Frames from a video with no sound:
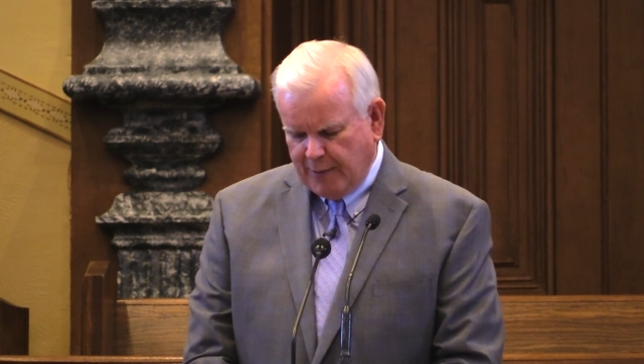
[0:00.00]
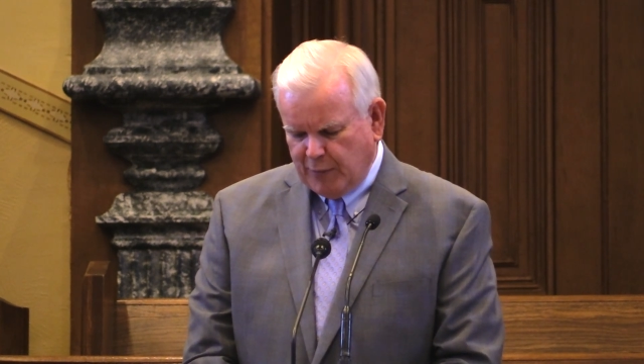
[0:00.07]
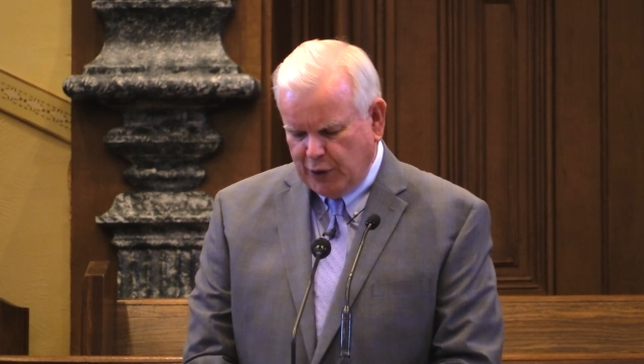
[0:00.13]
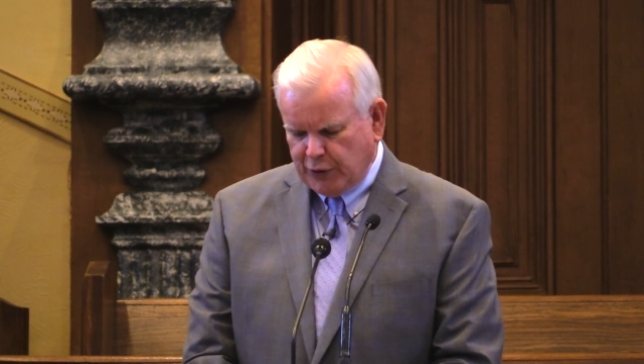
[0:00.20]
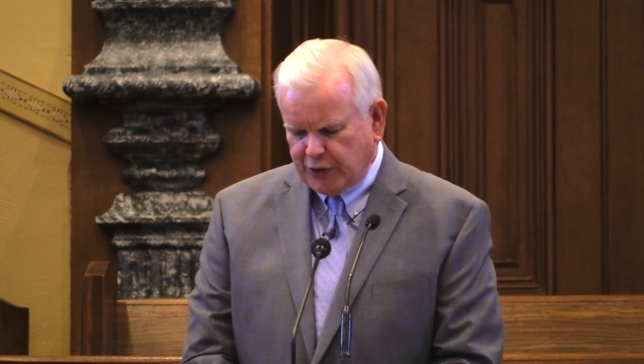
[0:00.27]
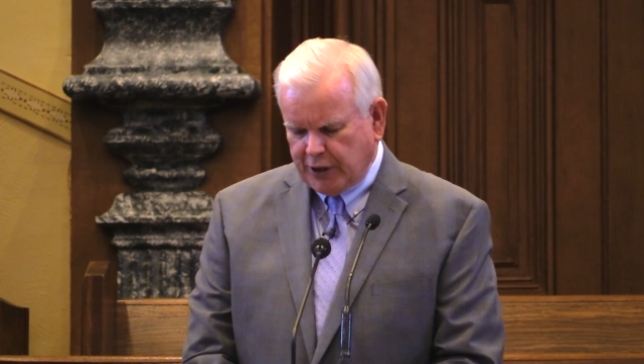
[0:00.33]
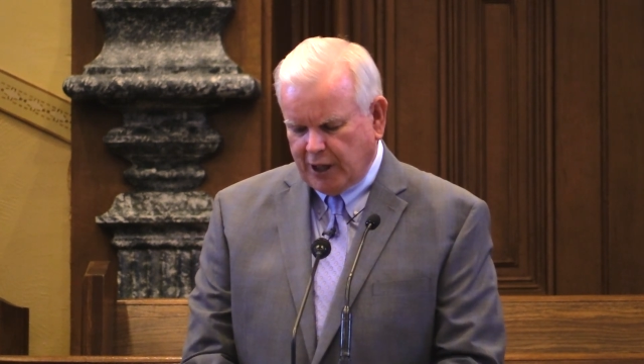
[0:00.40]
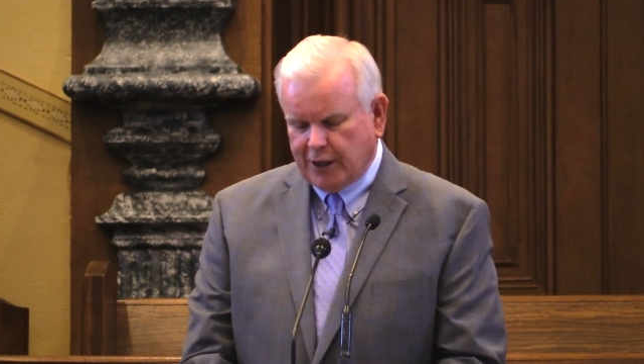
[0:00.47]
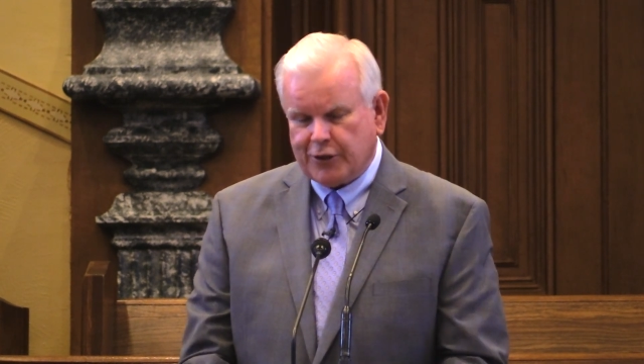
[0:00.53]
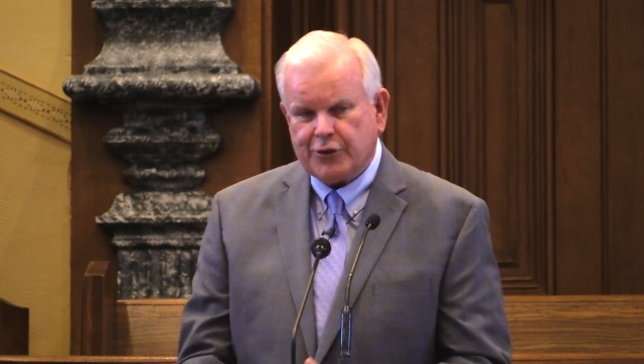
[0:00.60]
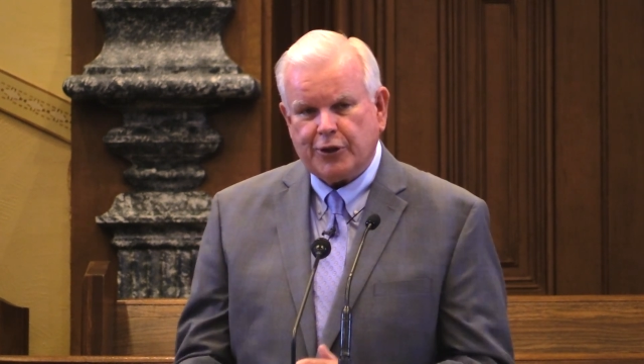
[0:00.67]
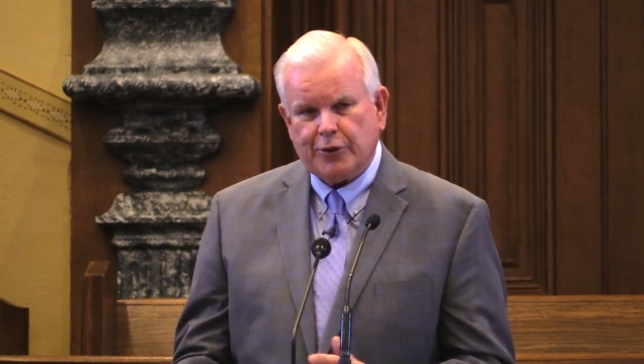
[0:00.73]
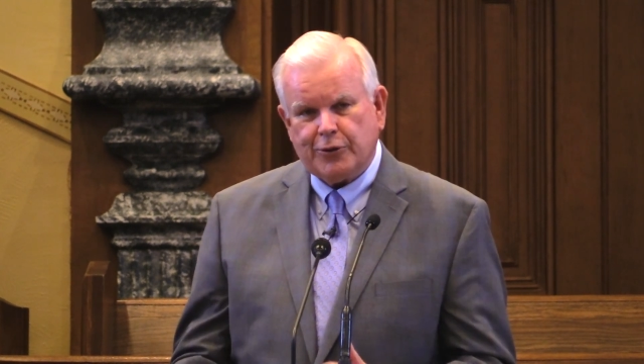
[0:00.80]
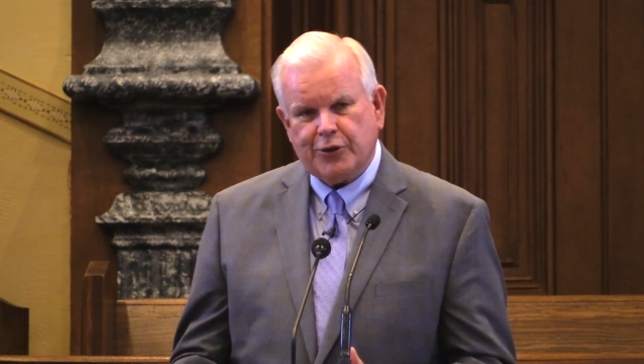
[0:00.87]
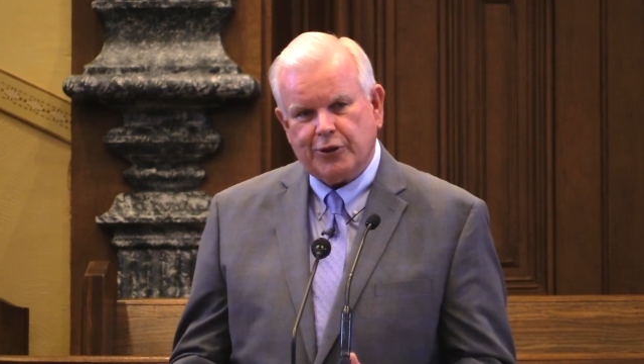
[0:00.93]
most all
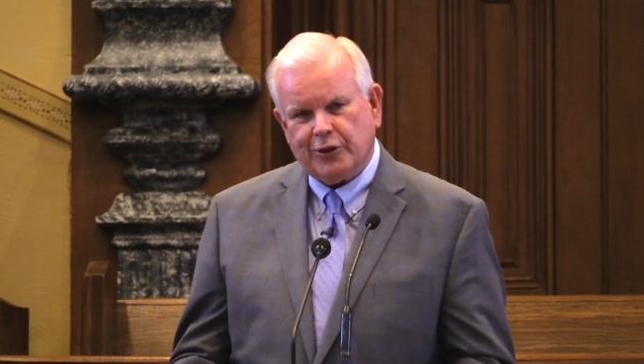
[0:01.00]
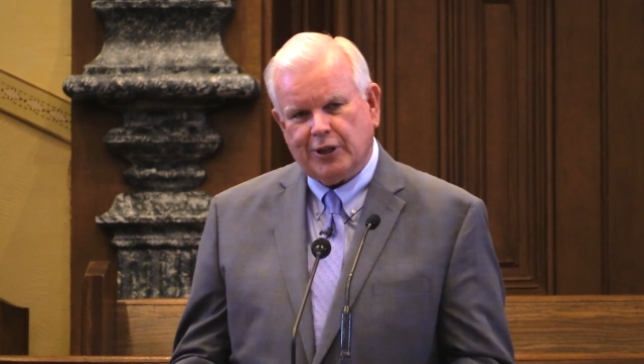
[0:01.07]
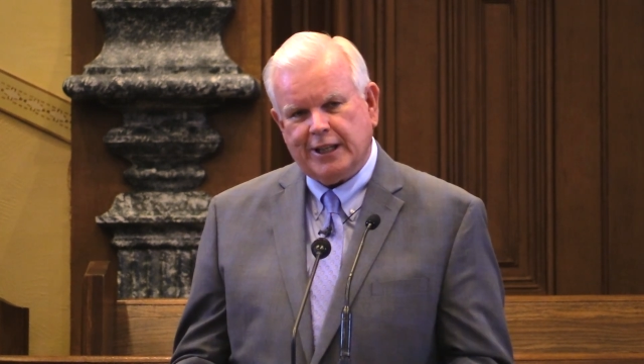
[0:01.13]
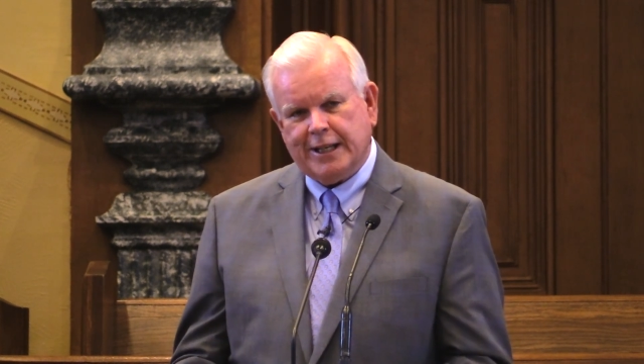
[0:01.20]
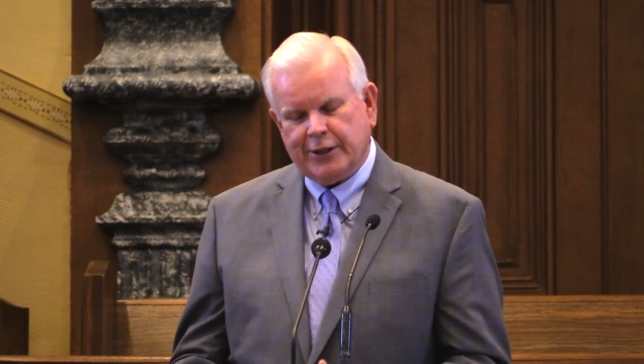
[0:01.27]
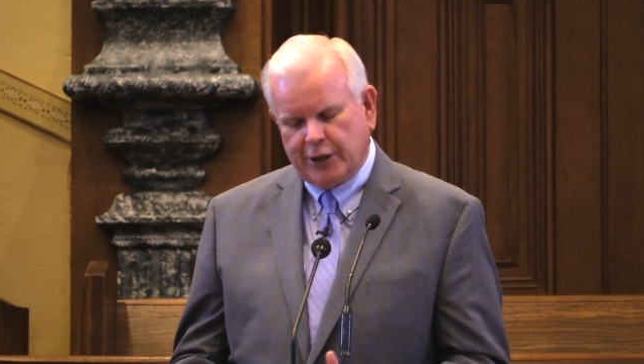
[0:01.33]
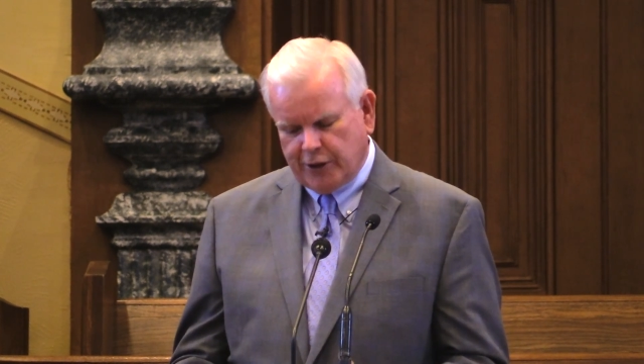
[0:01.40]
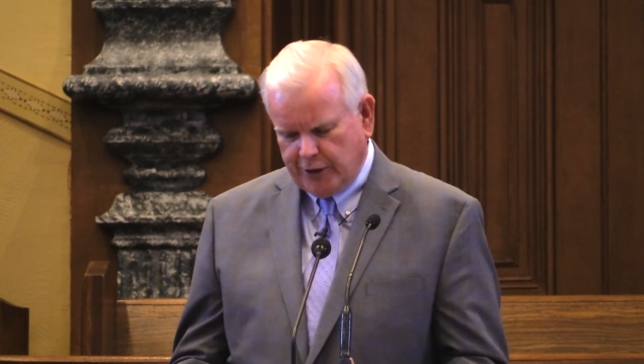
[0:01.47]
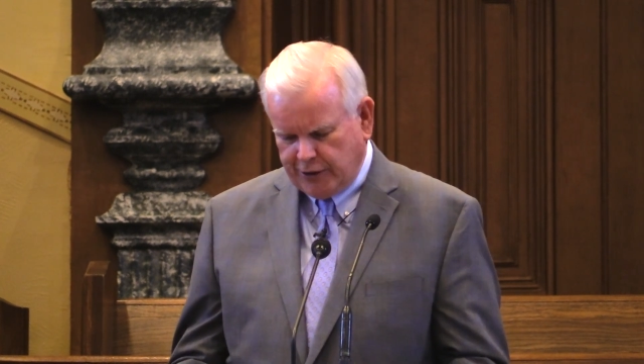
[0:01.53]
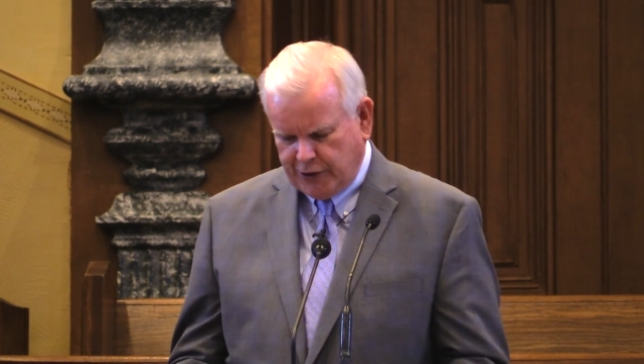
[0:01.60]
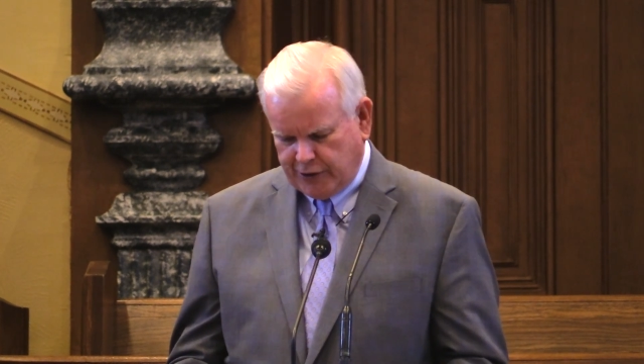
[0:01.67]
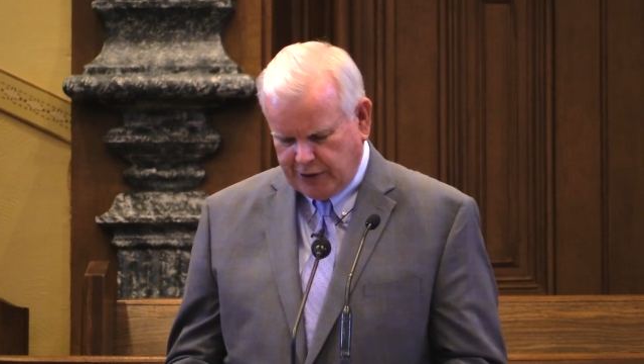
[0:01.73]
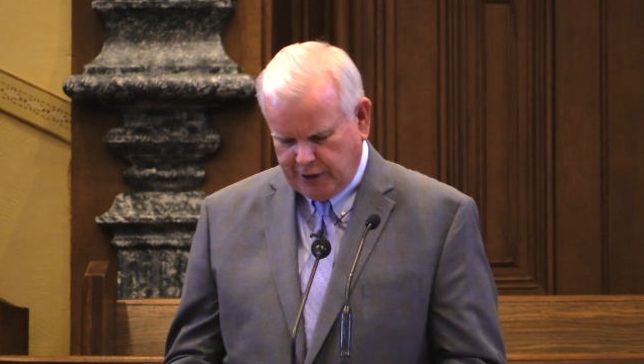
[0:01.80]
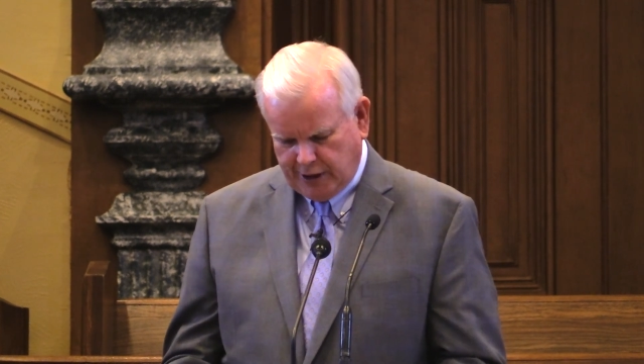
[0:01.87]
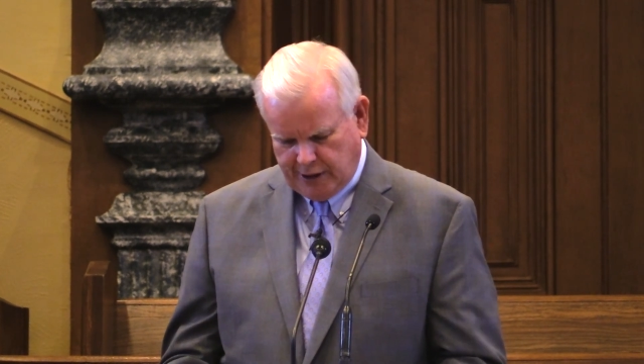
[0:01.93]
social and
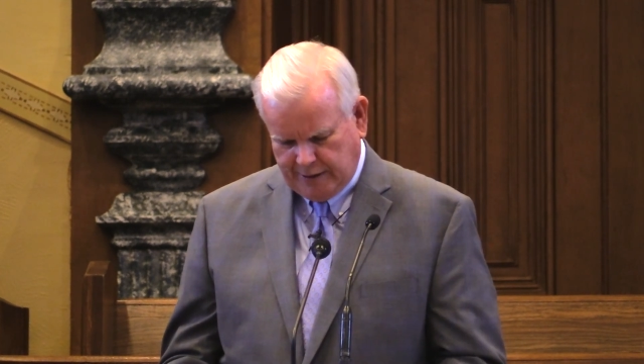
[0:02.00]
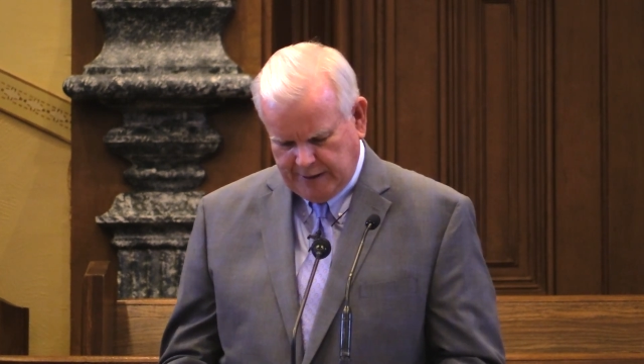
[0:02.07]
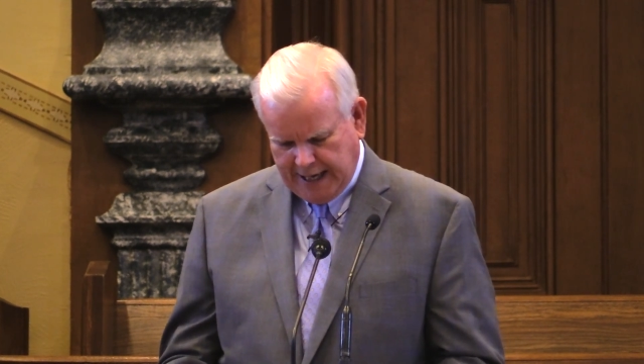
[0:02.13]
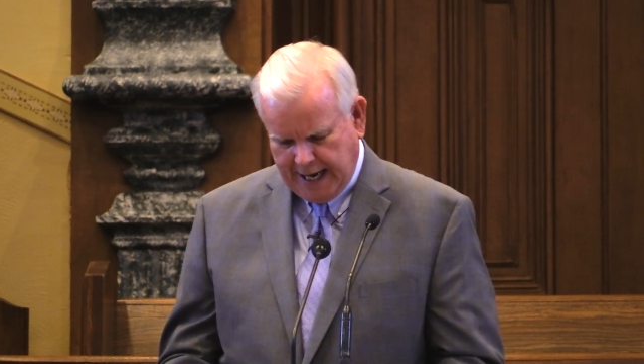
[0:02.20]
cultural